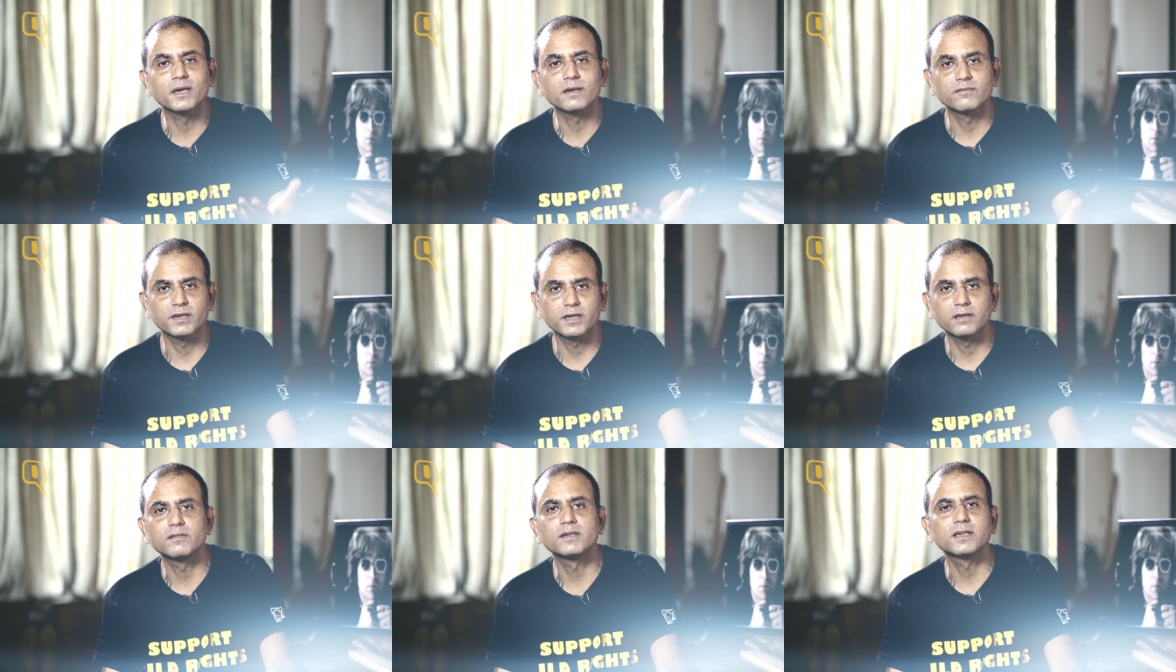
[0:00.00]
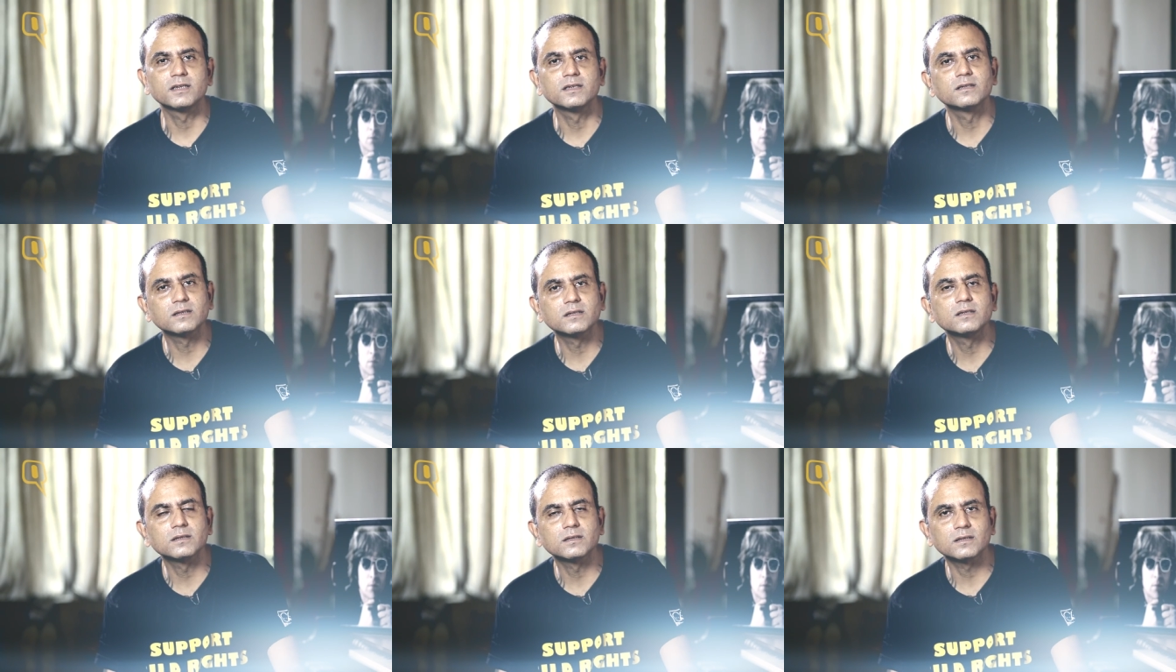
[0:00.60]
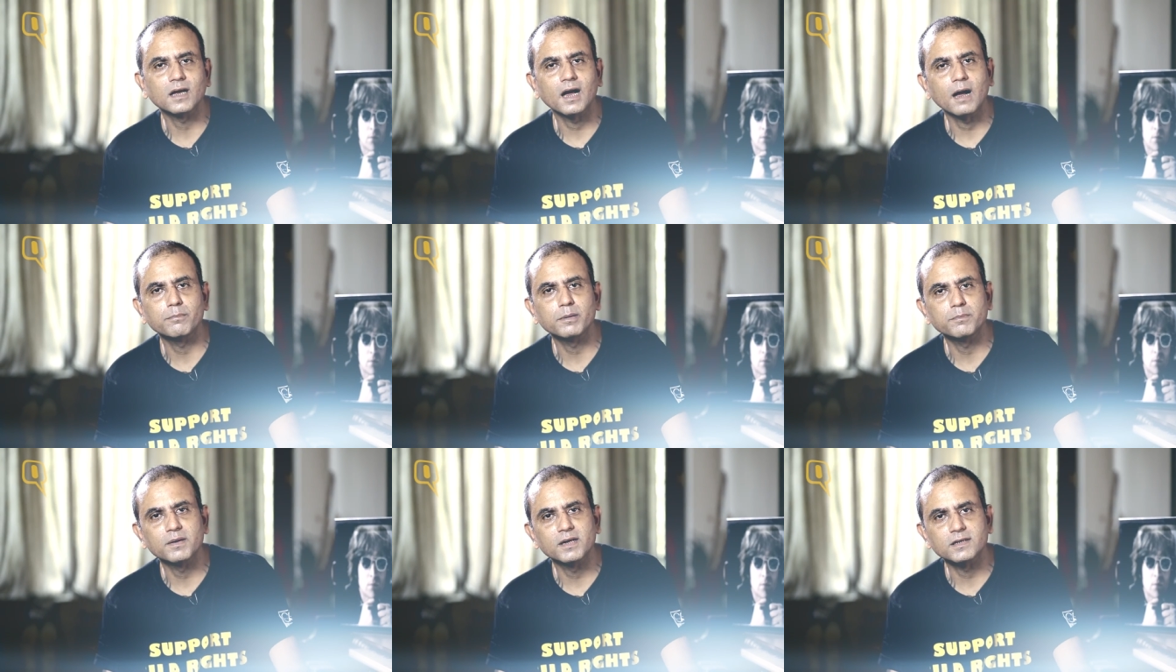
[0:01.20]
that wherever he is, he's in a
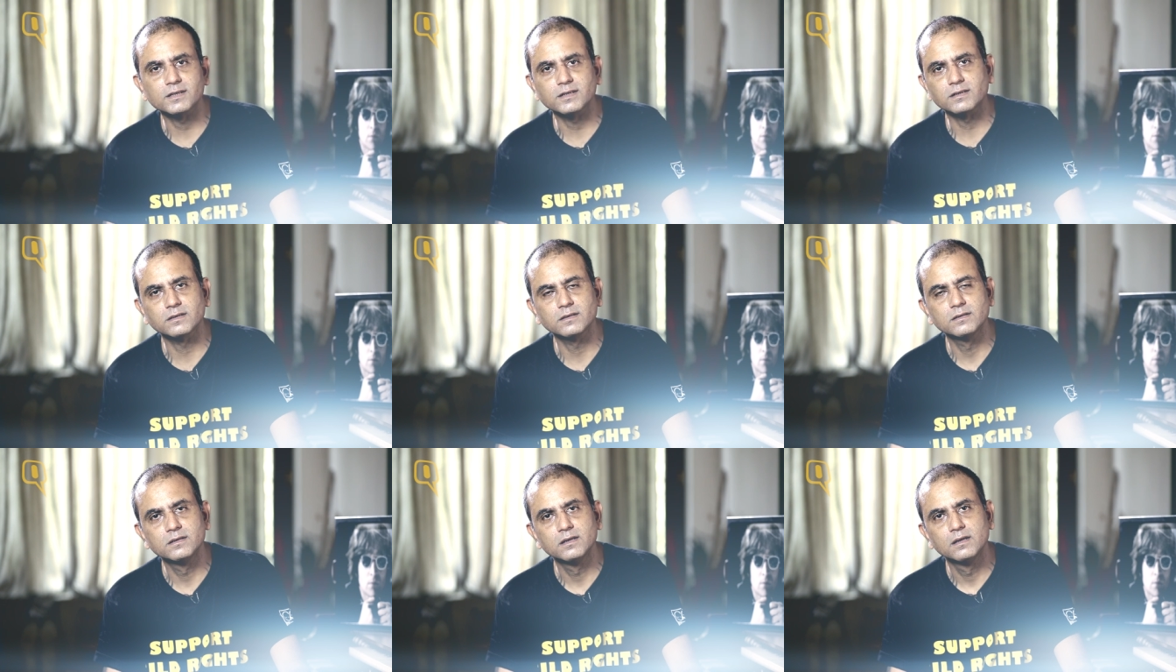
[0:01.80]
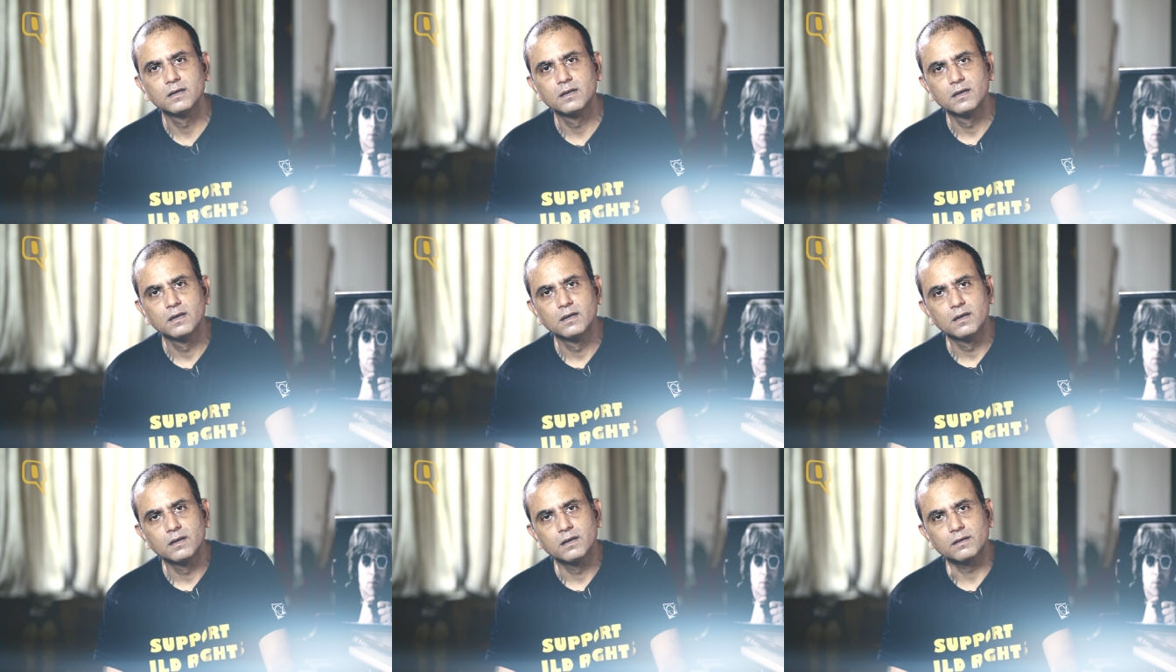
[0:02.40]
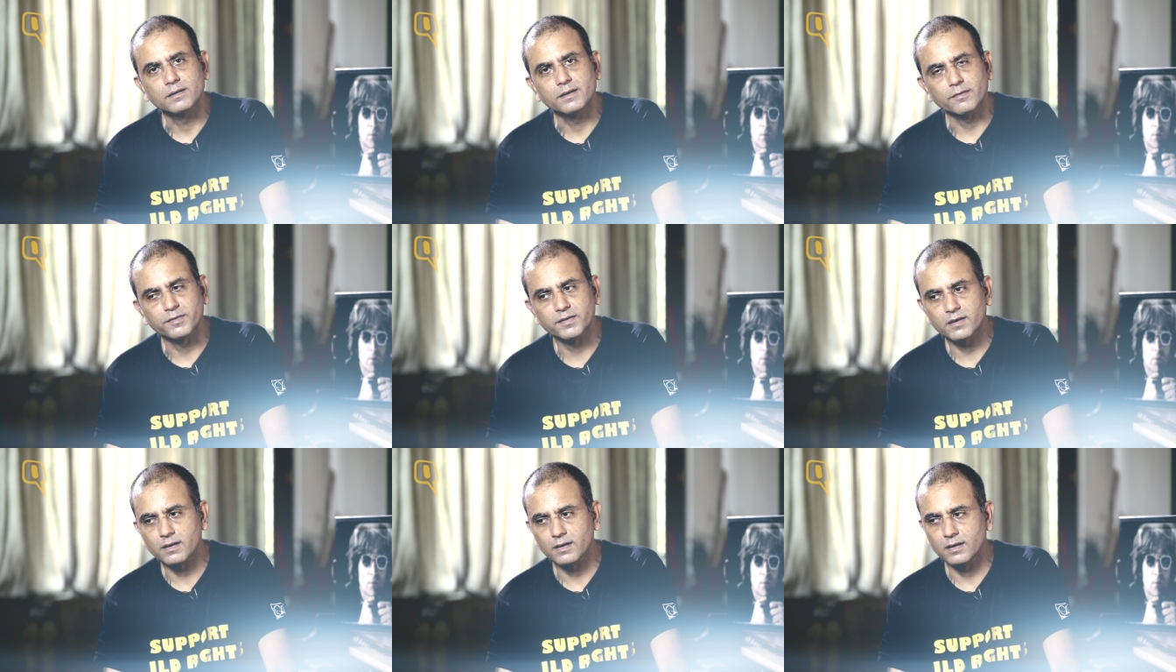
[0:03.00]
happy place.
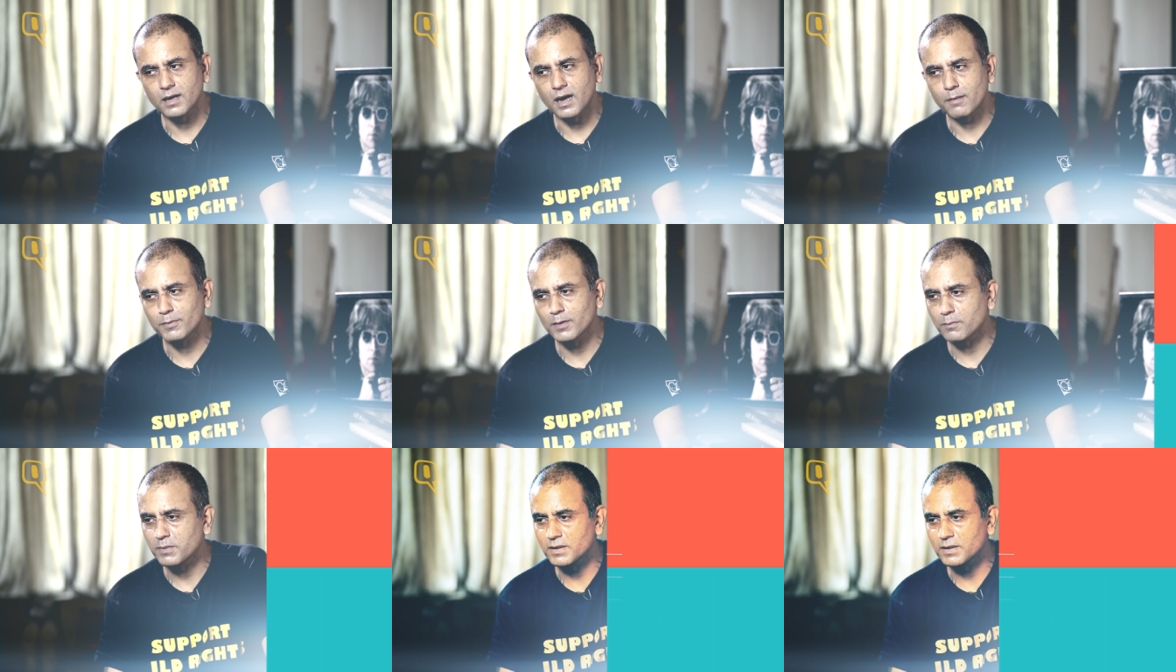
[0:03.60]
Definitely a happier